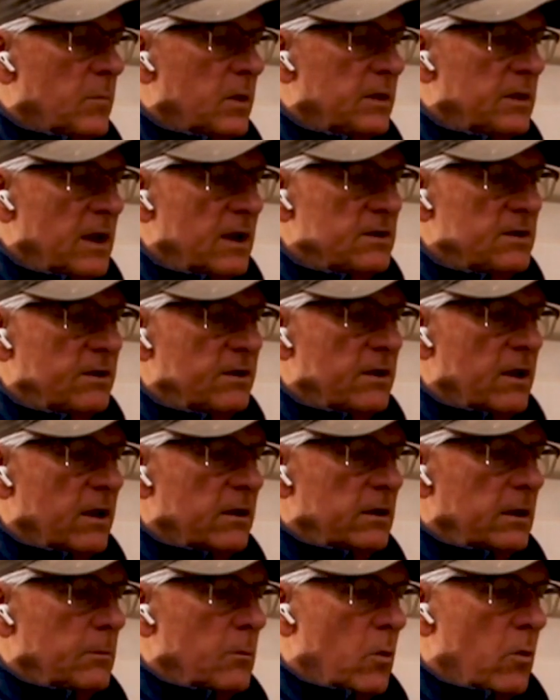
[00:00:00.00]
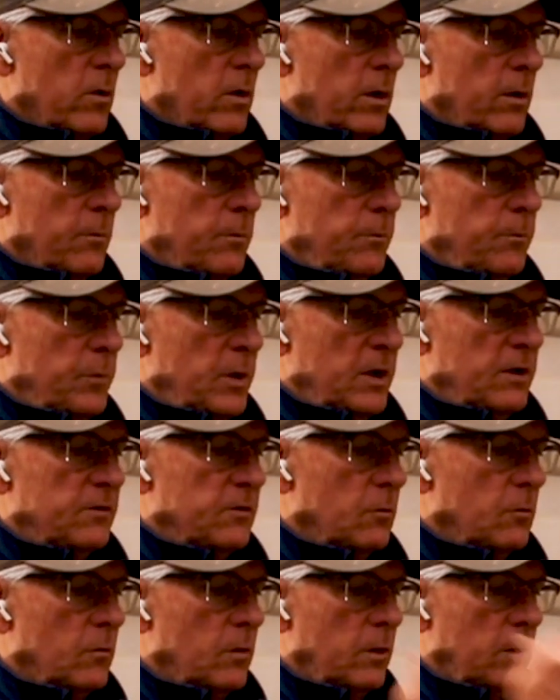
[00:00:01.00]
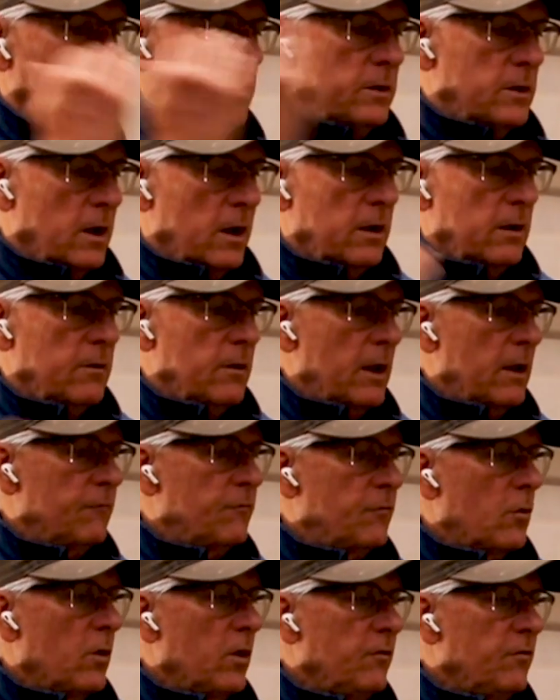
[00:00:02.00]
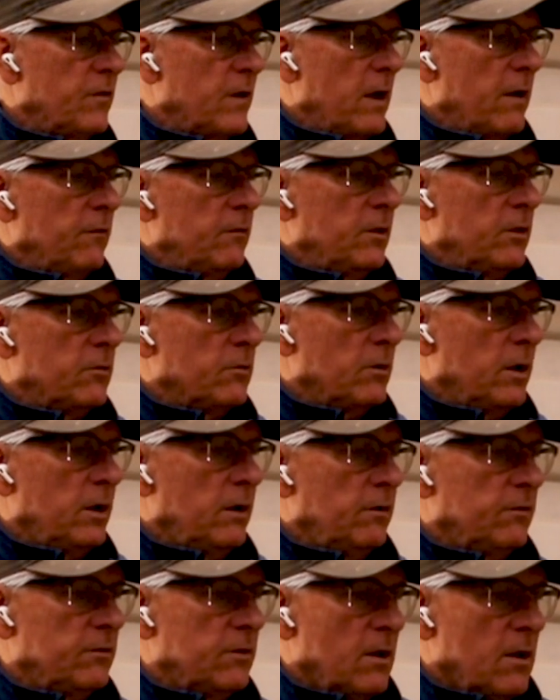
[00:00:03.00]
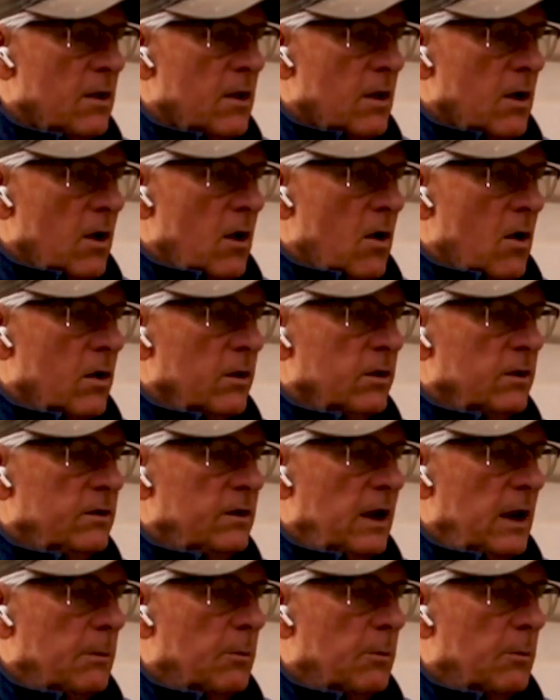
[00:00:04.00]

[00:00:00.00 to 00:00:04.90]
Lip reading: but that's just nothing more than a piece of wood cut at 45 degrees on the